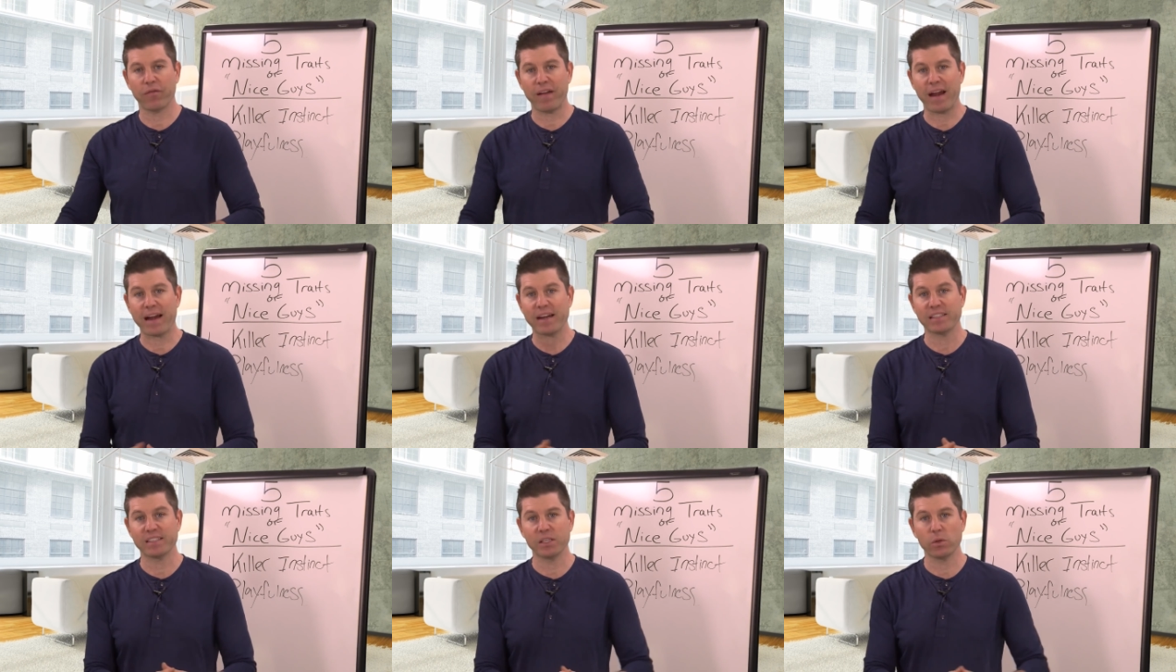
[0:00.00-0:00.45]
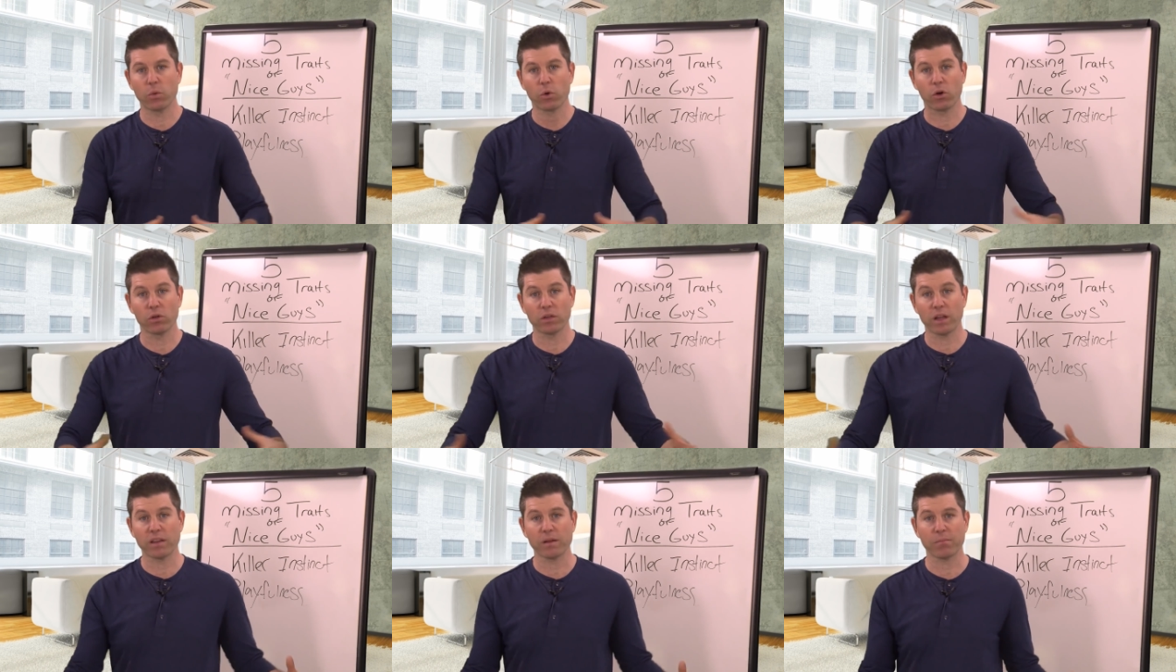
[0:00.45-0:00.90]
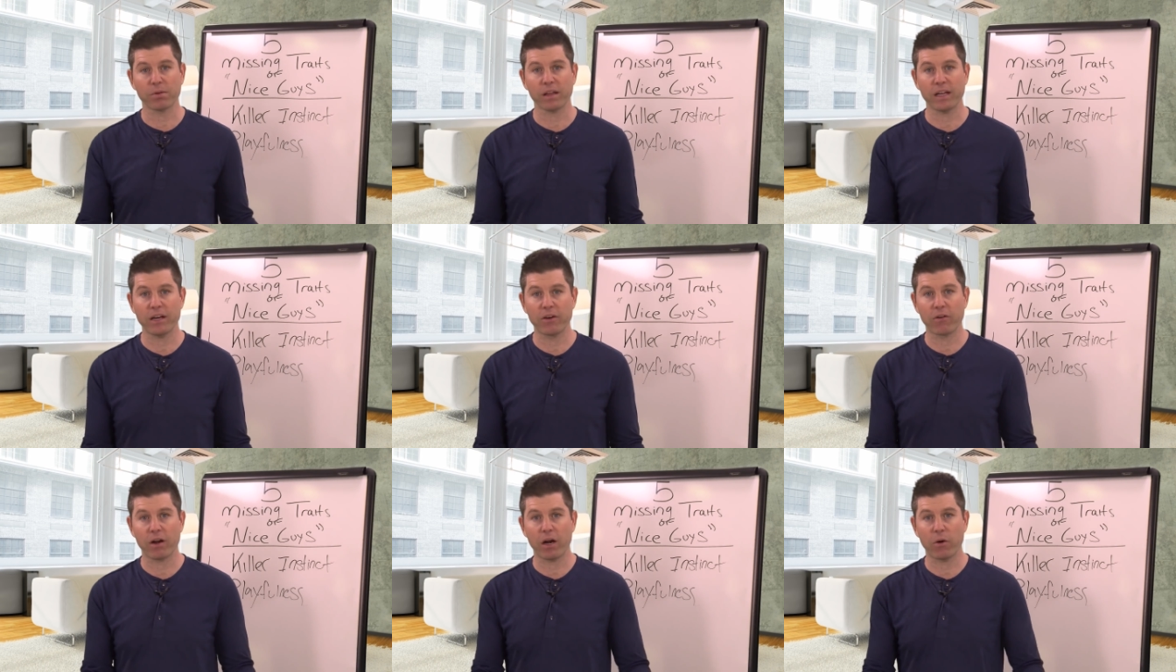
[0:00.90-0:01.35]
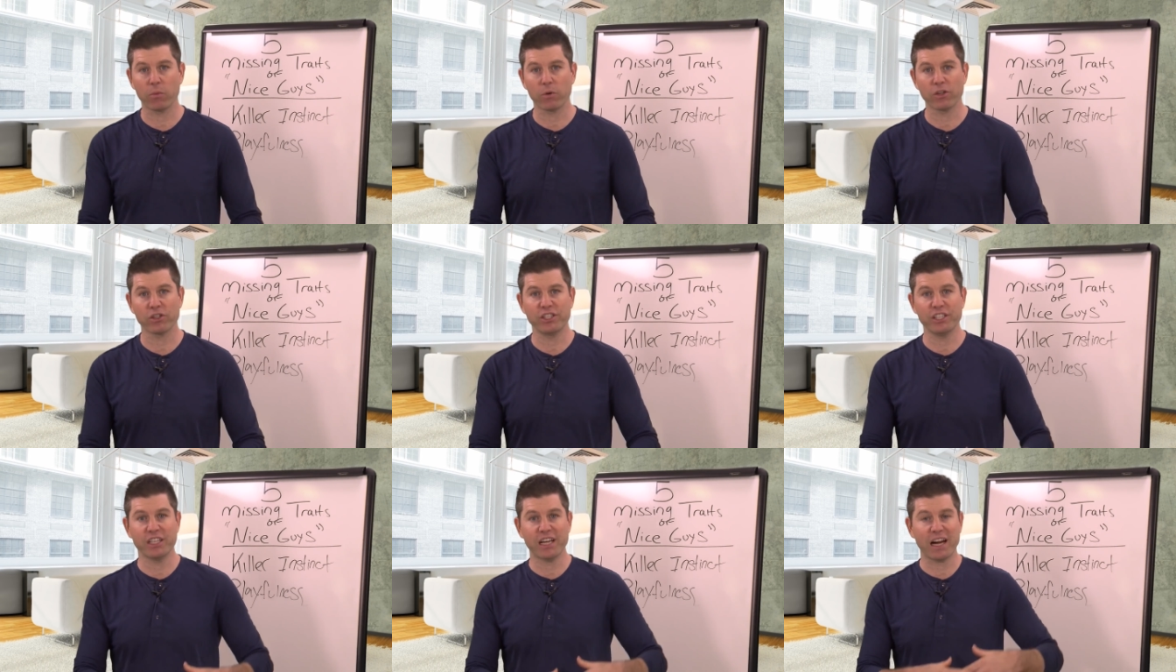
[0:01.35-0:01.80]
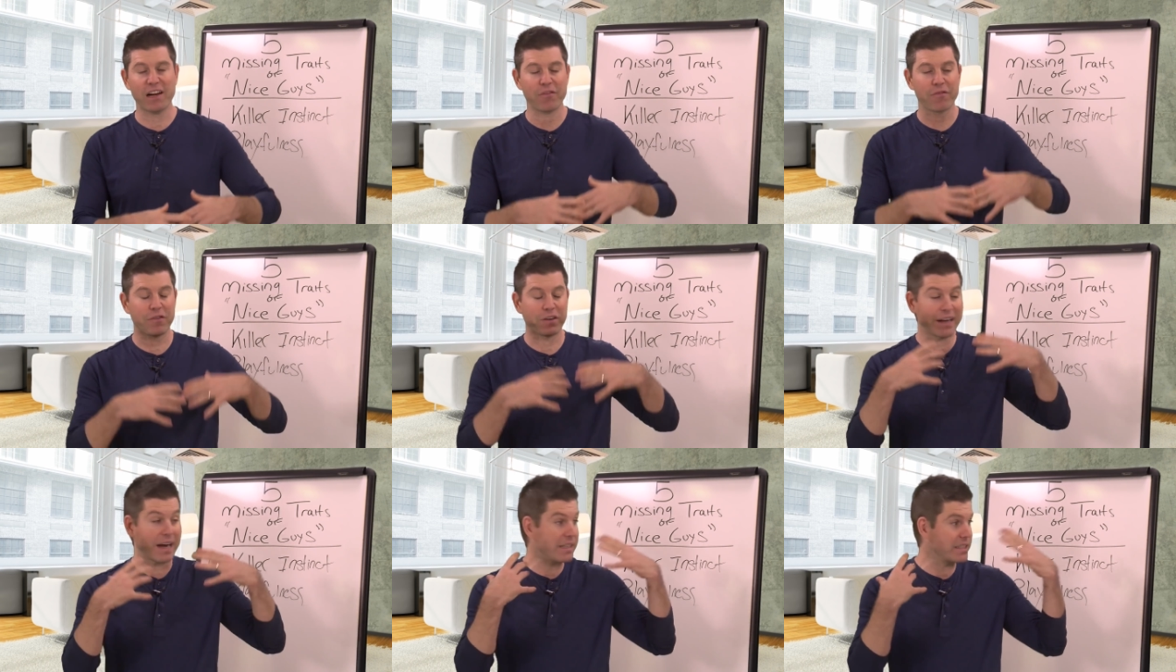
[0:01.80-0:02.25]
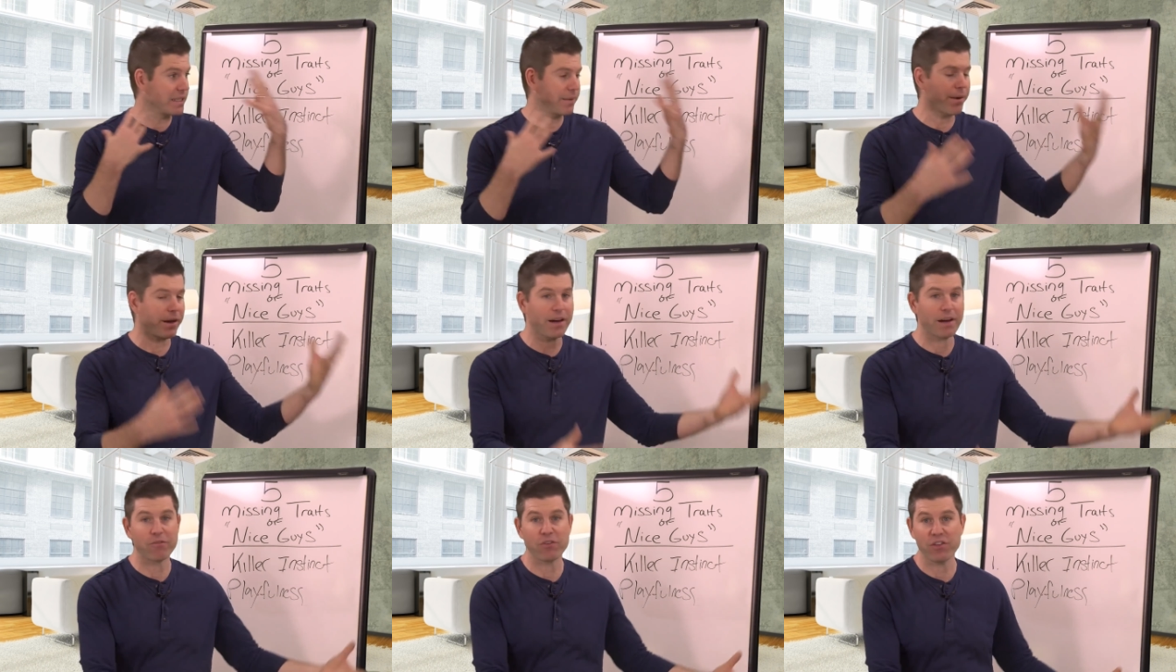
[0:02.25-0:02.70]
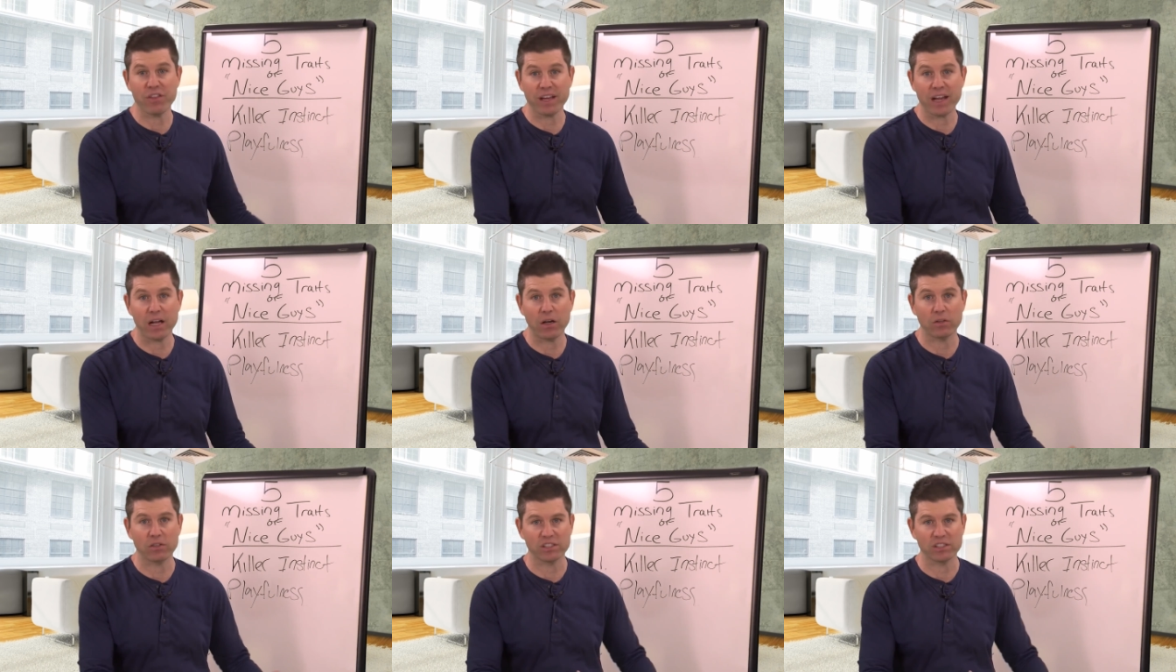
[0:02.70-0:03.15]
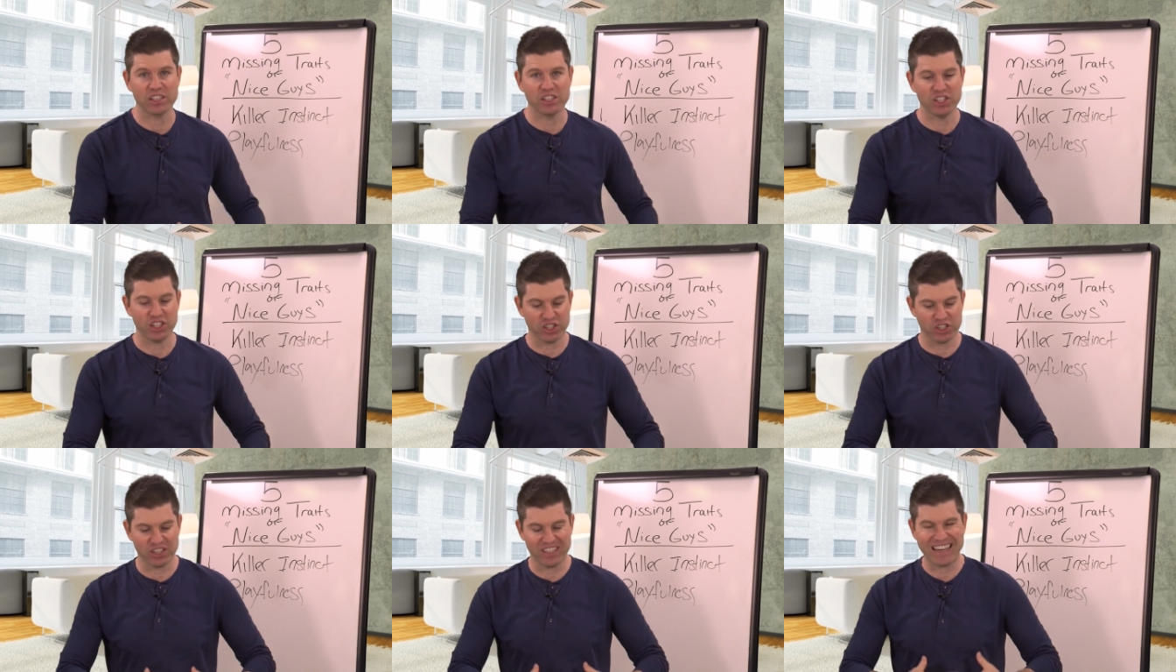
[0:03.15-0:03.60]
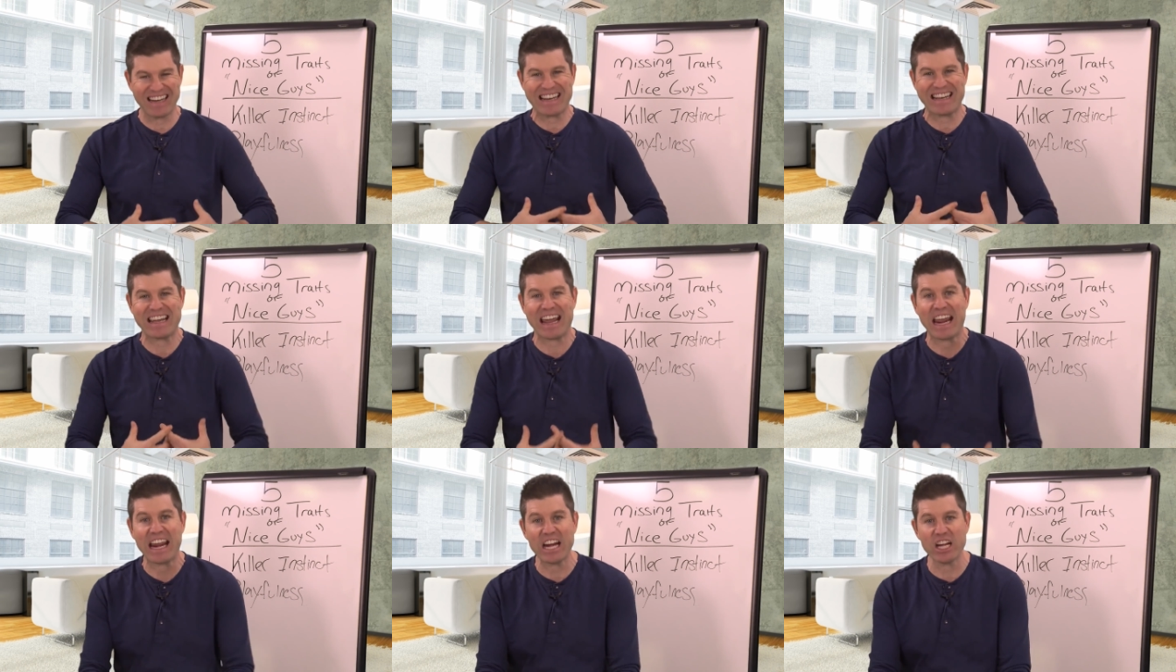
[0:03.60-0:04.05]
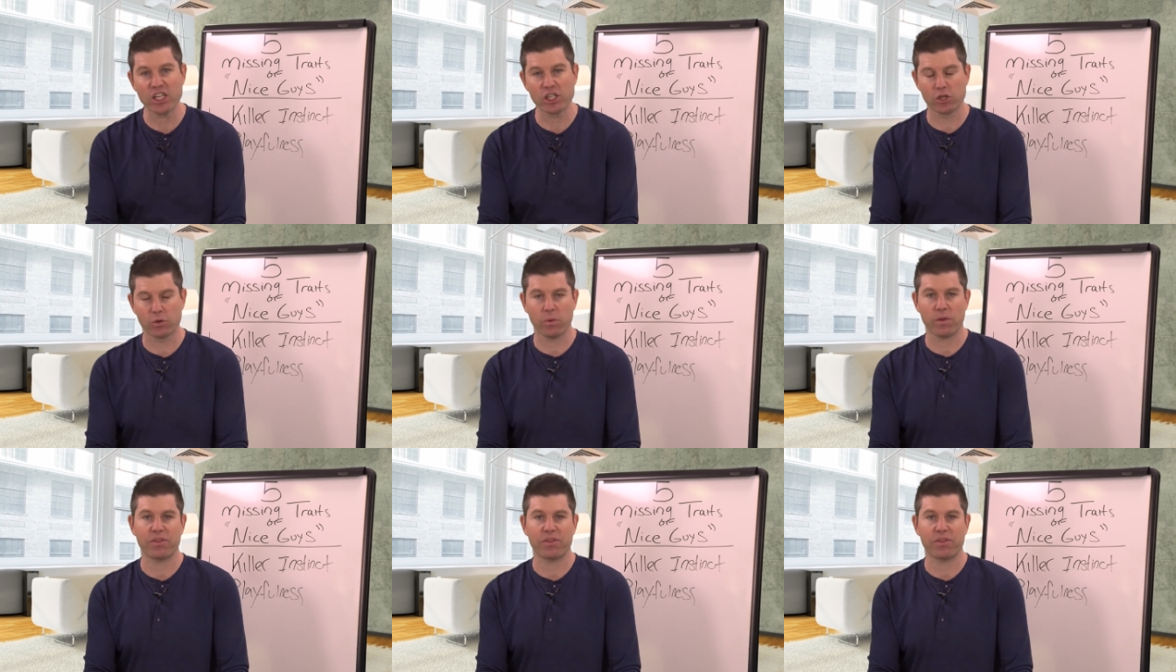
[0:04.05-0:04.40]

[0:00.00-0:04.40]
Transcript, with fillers: fantasy world on the playground where she kind of forgets about everything else and just engaged